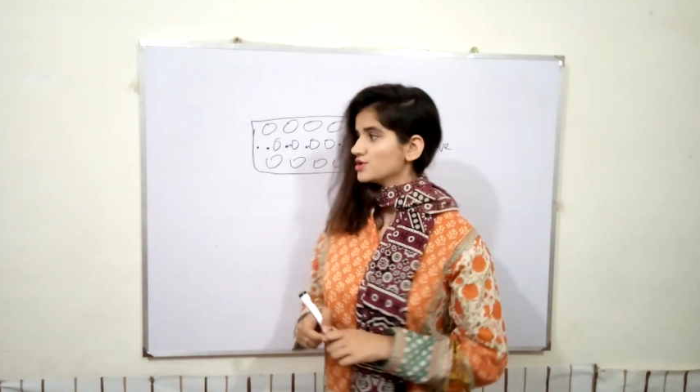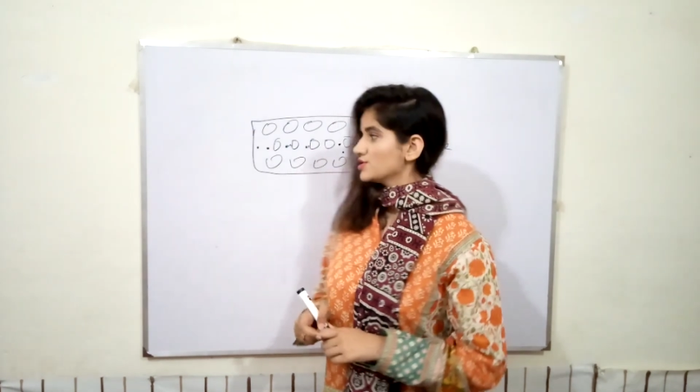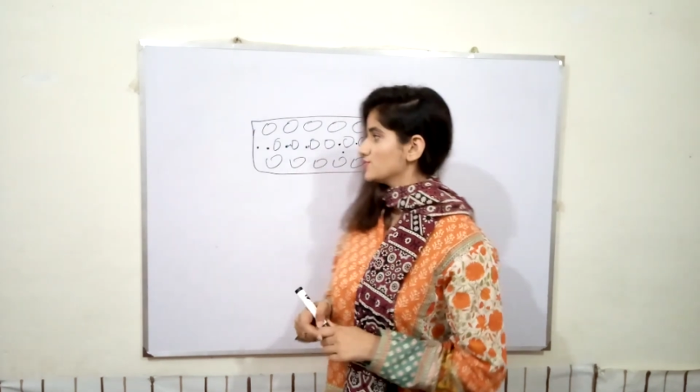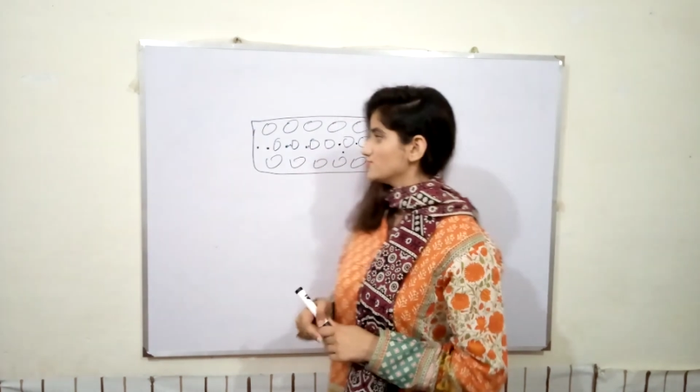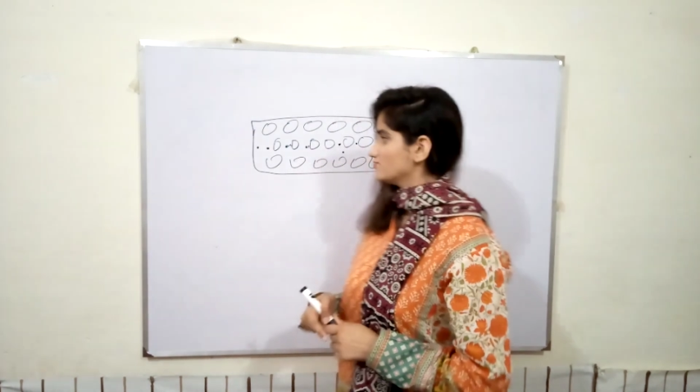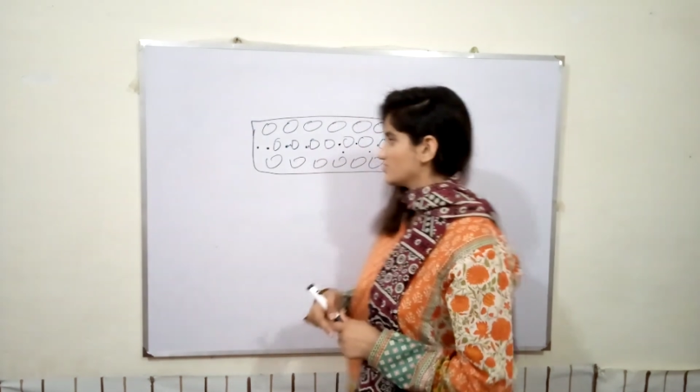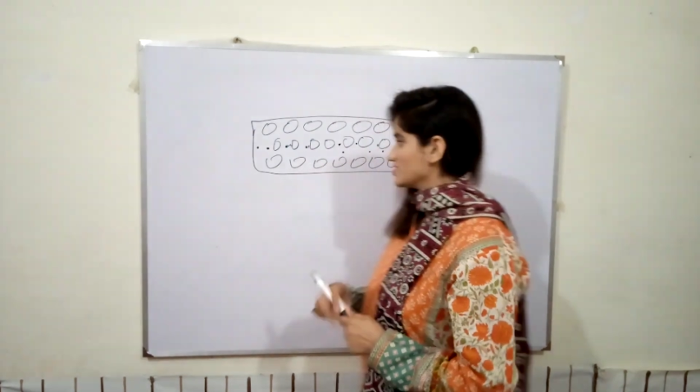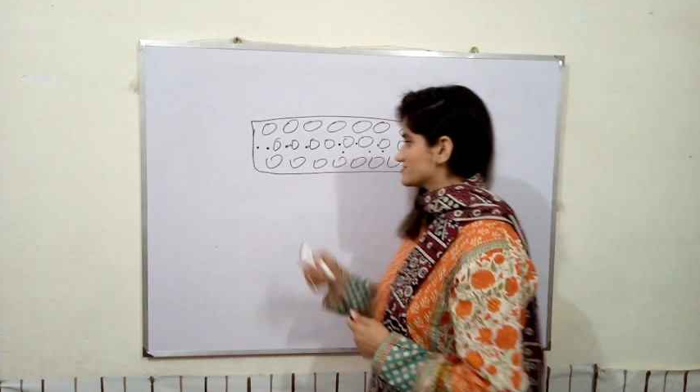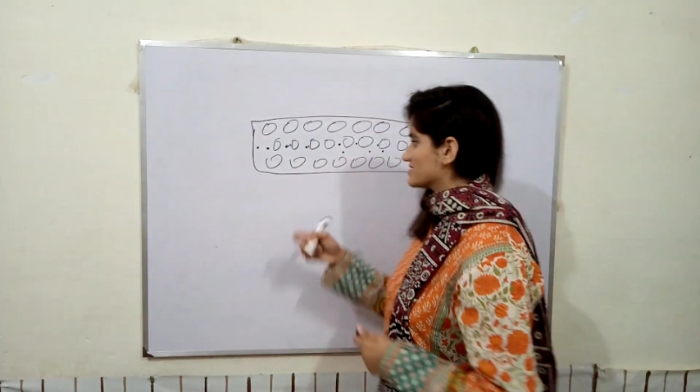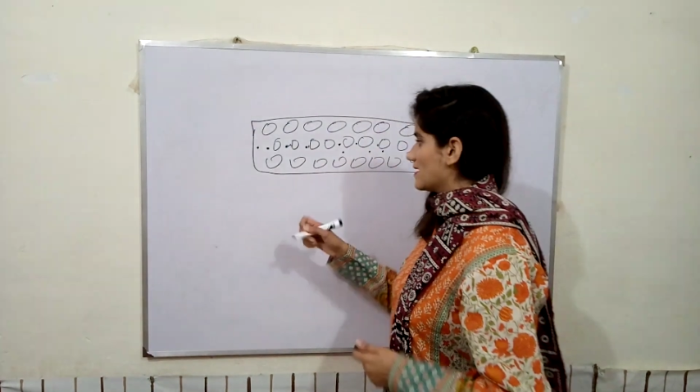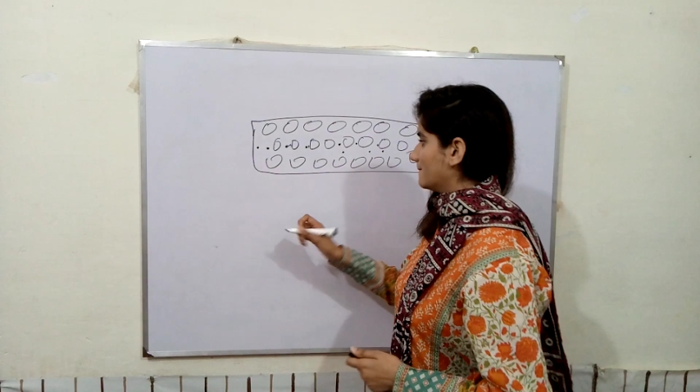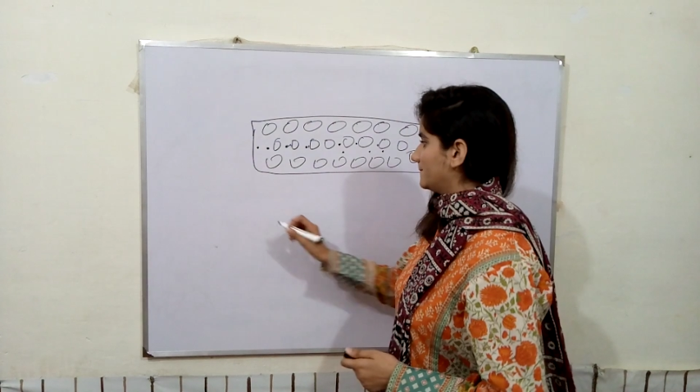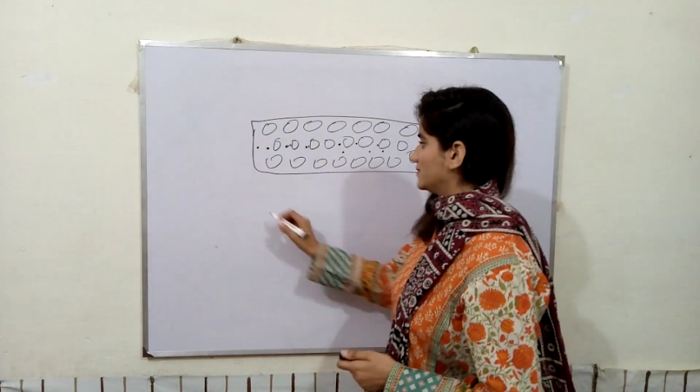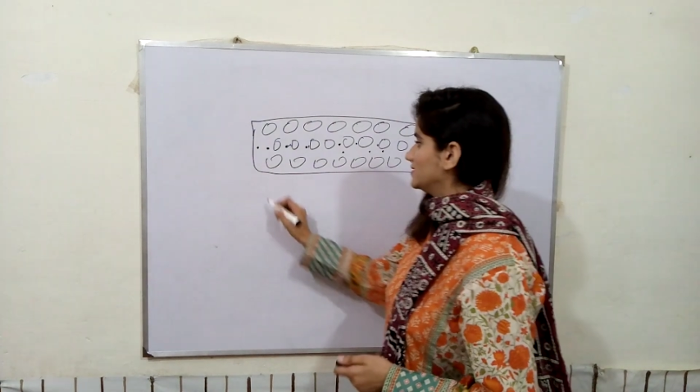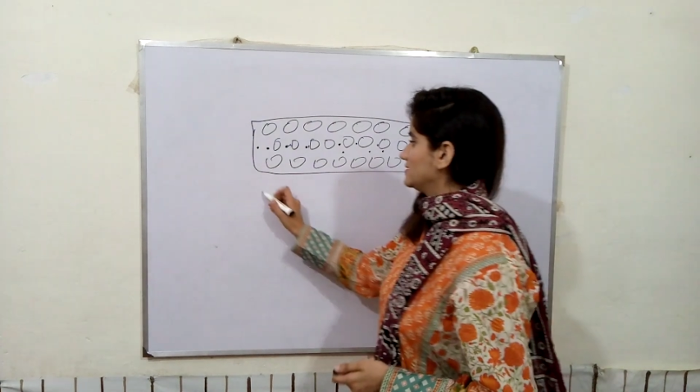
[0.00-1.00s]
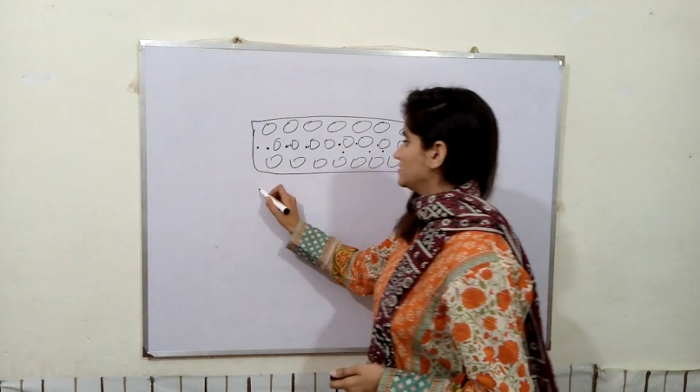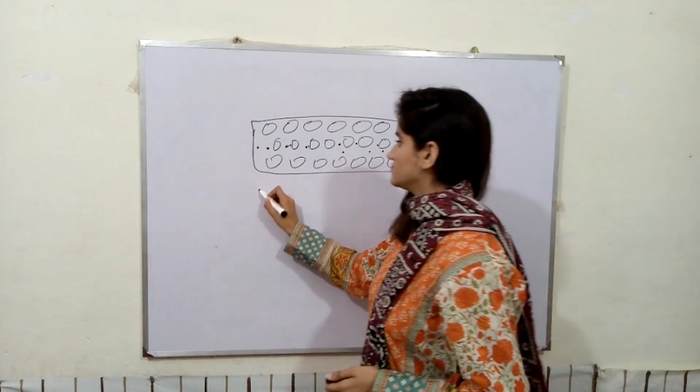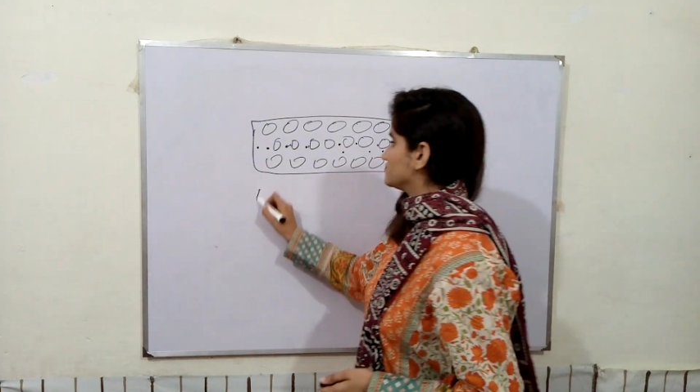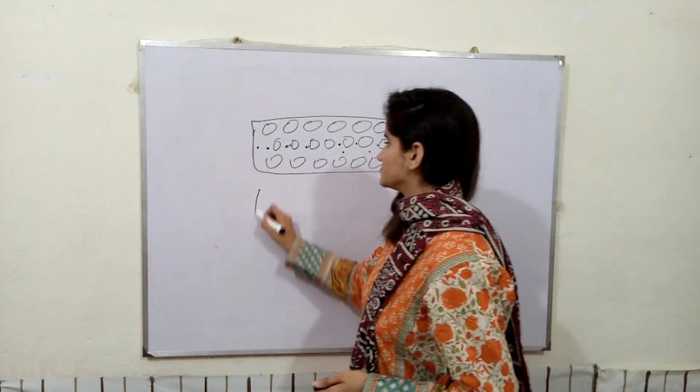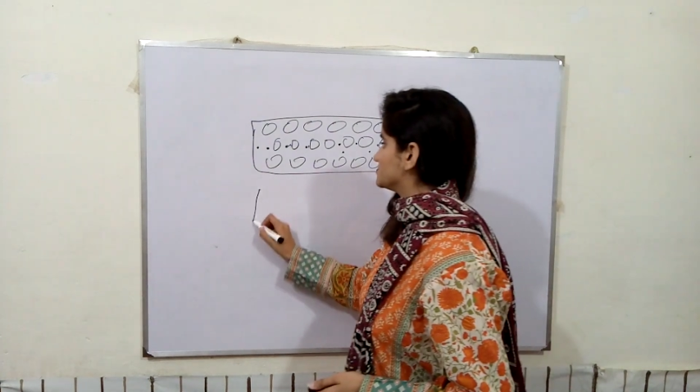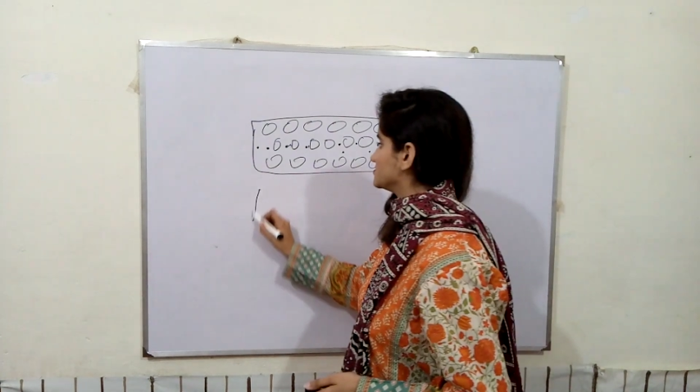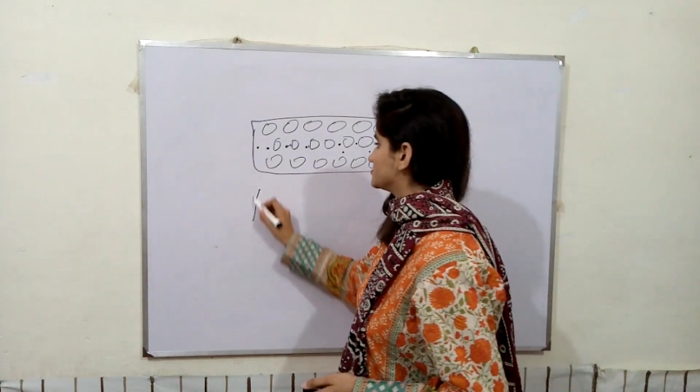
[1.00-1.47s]
For example,
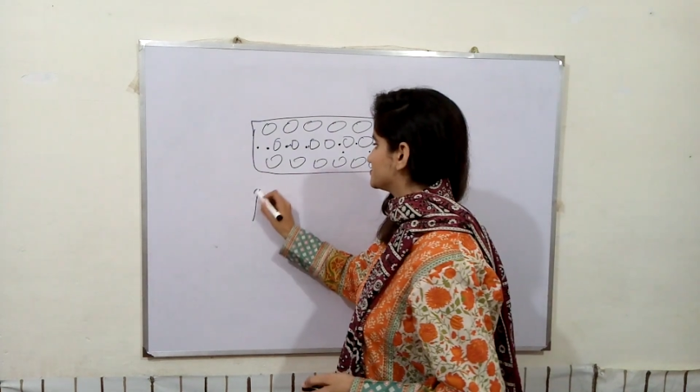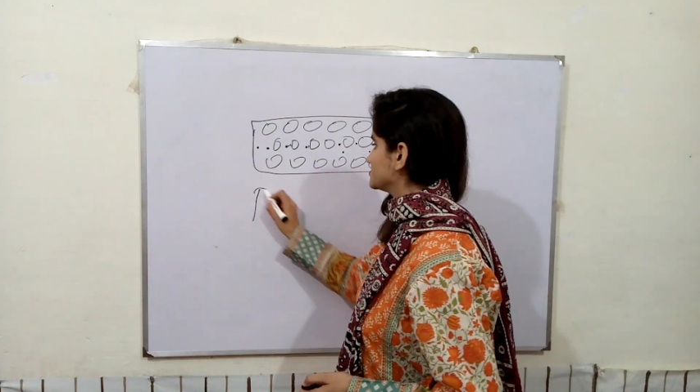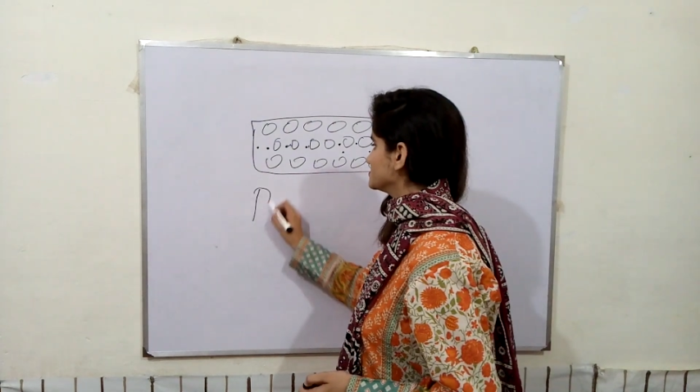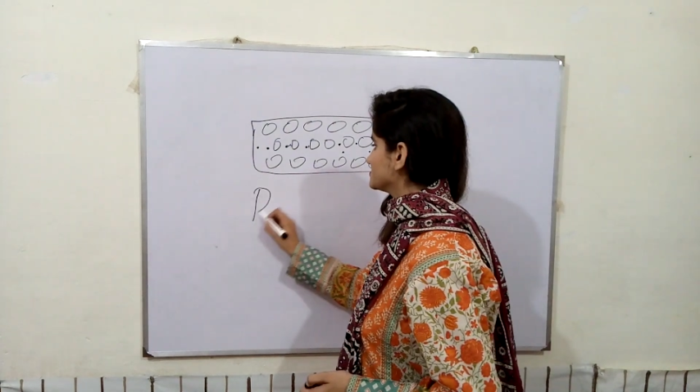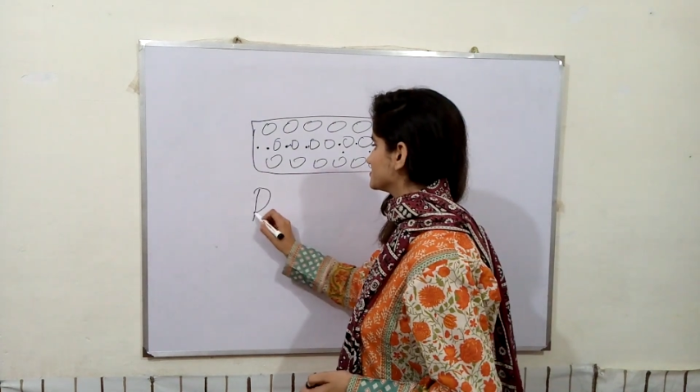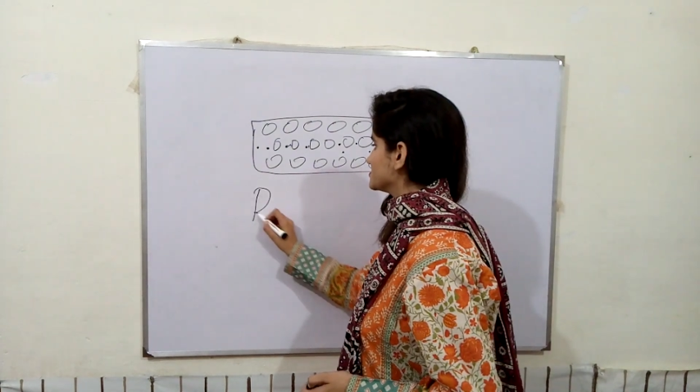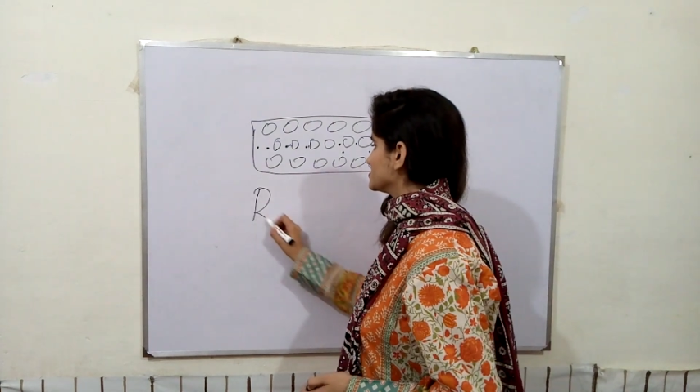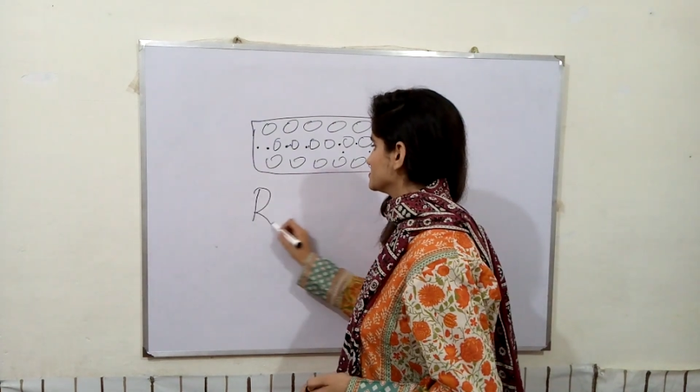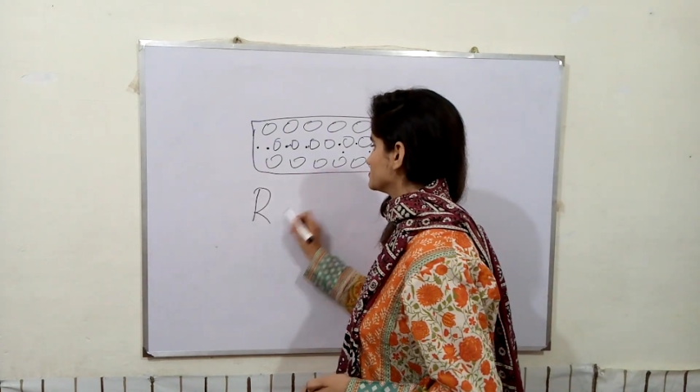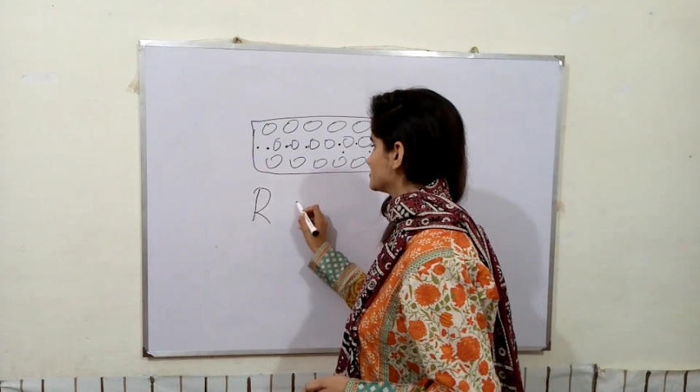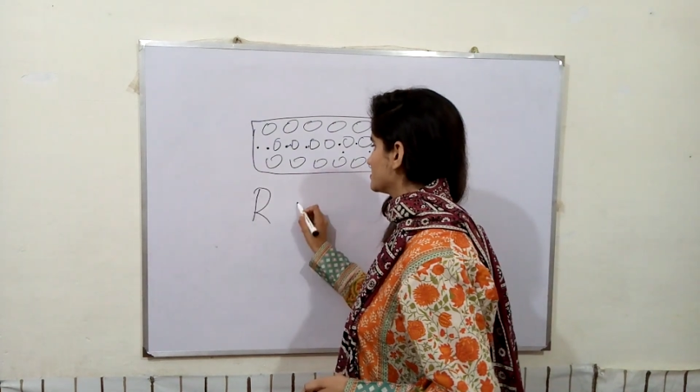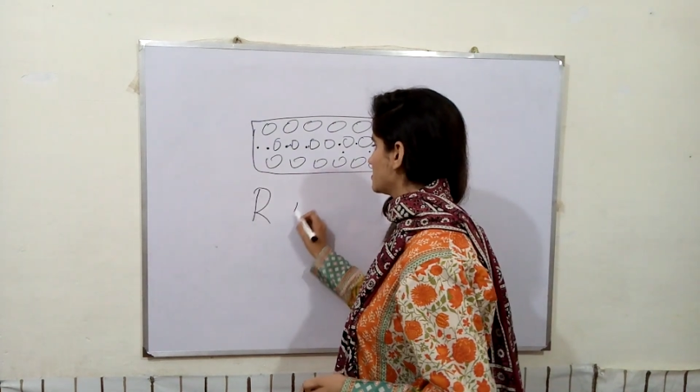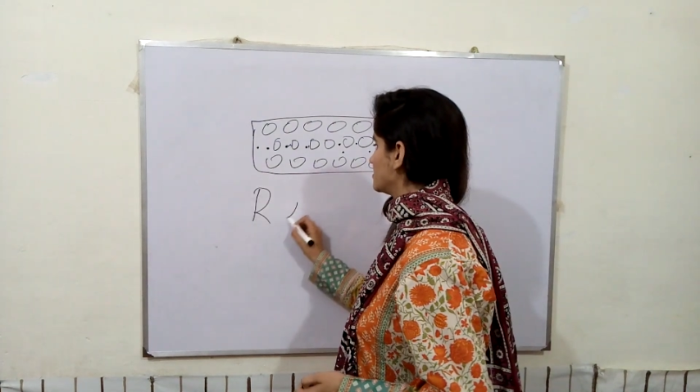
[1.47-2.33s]
resistance is